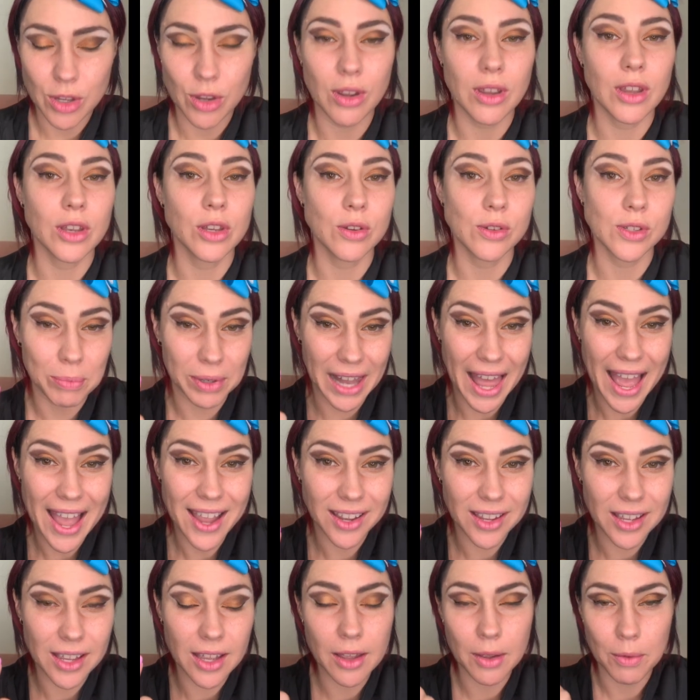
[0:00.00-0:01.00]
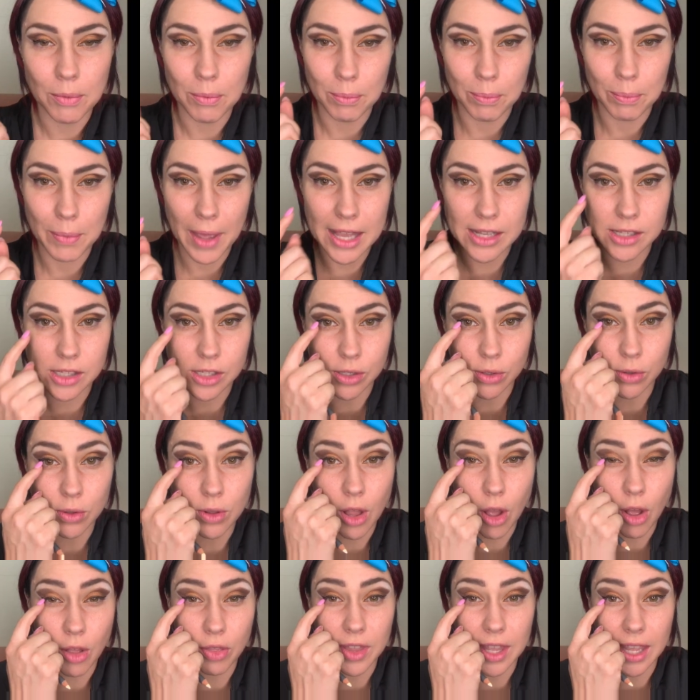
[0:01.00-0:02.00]
You can use black
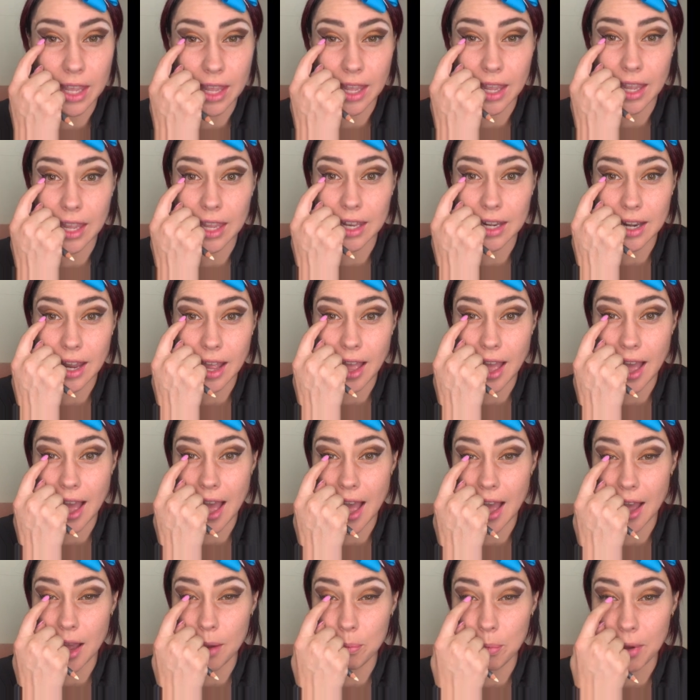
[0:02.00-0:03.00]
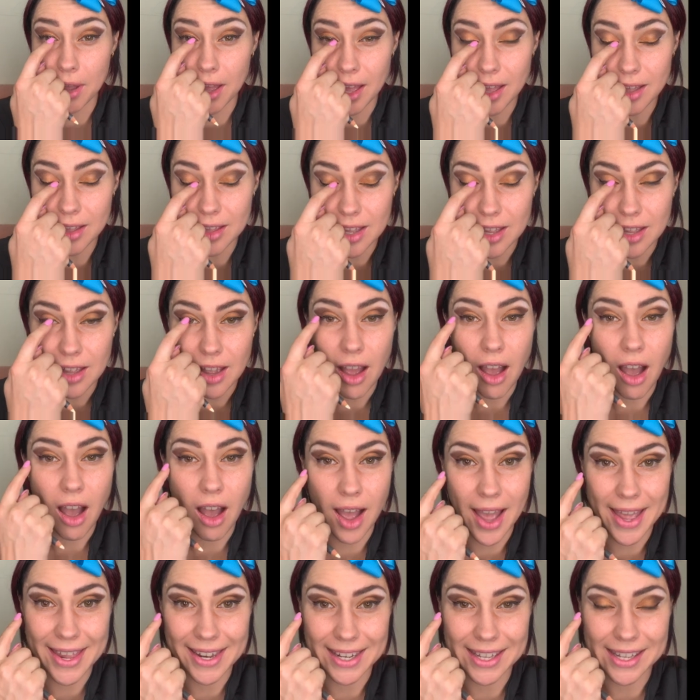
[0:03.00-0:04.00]
pencil on the inner upper
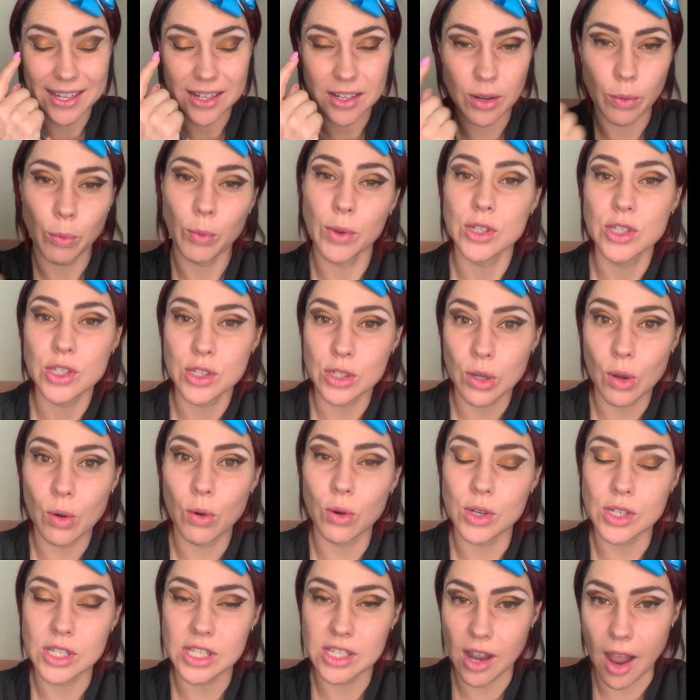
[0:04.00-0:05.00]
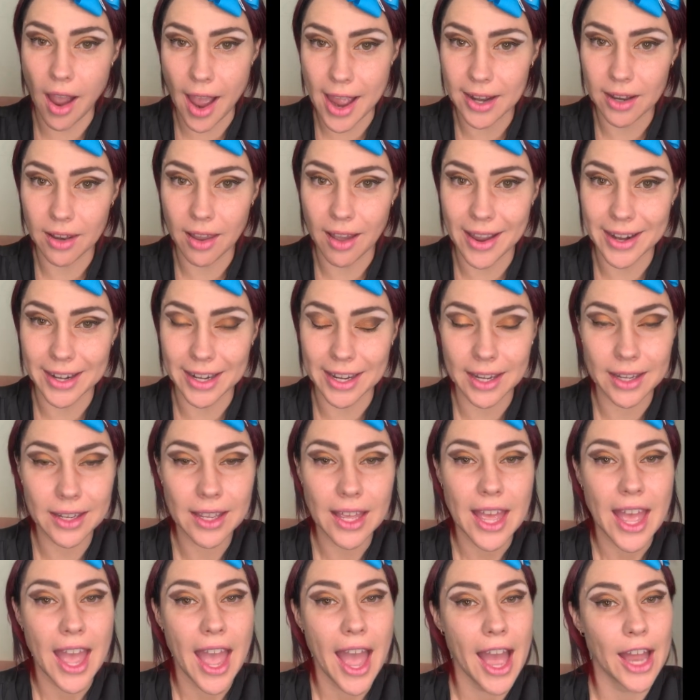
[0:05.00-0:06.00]
eyelid, which is called tight
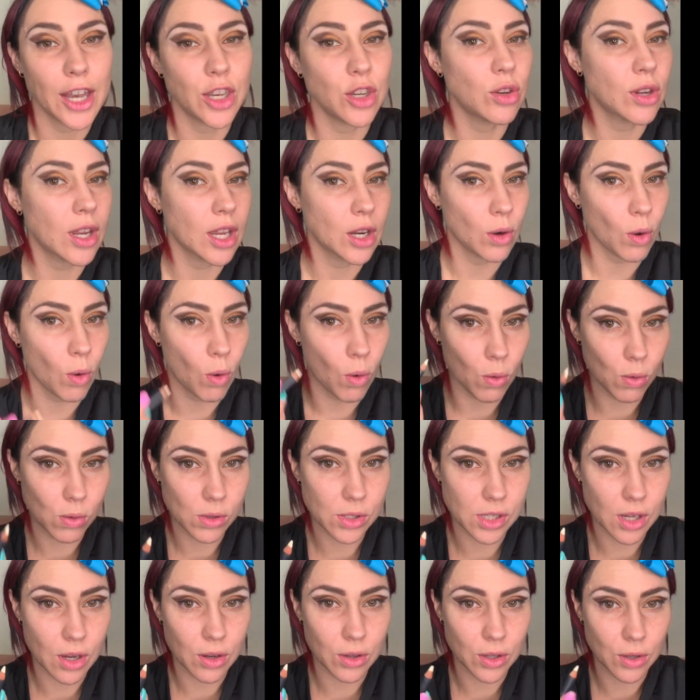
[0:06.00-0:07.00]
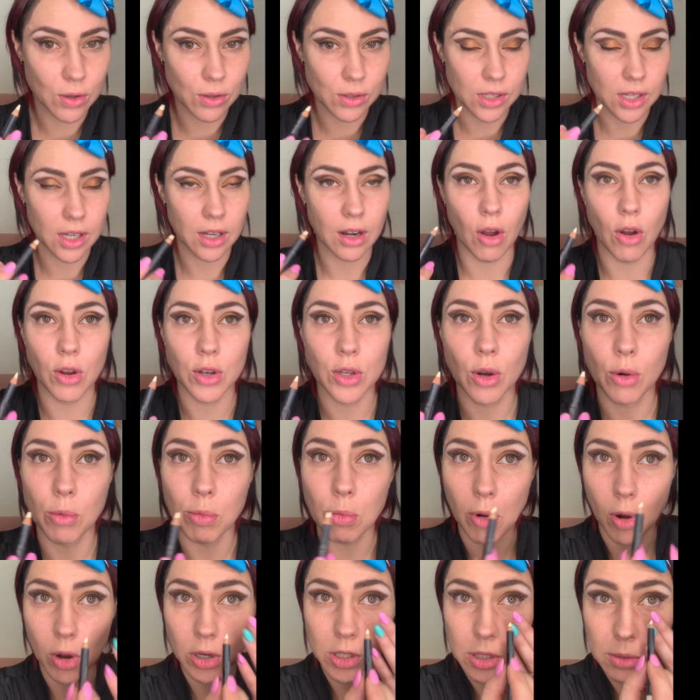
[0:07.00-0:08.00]
lining, and you can also use it on your
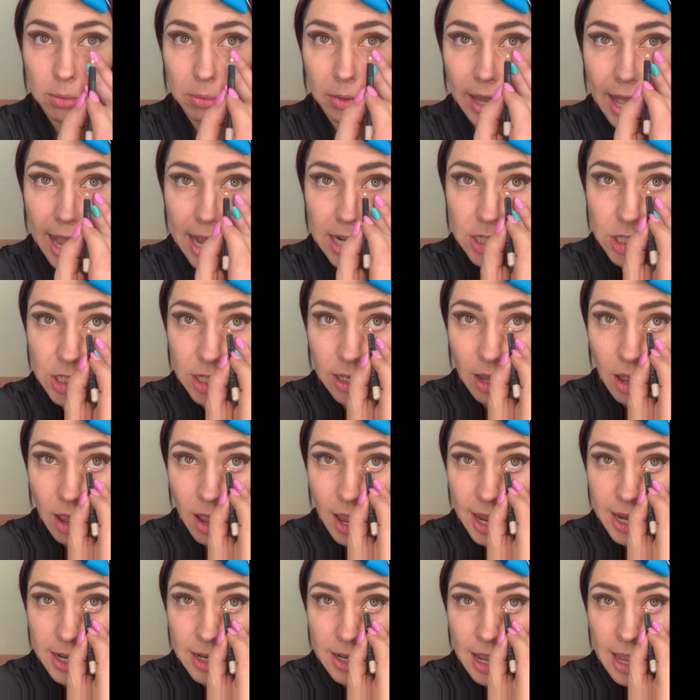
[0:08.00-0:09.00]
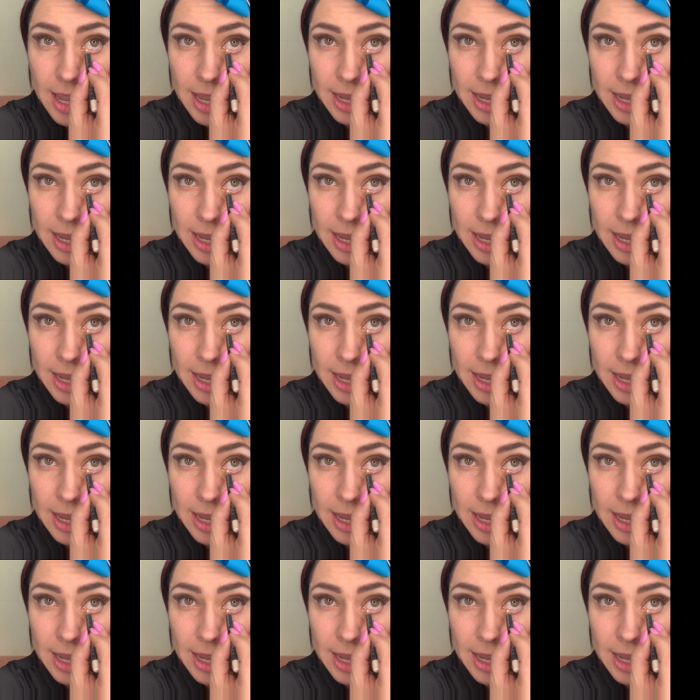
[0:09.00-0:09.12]
bottom lash line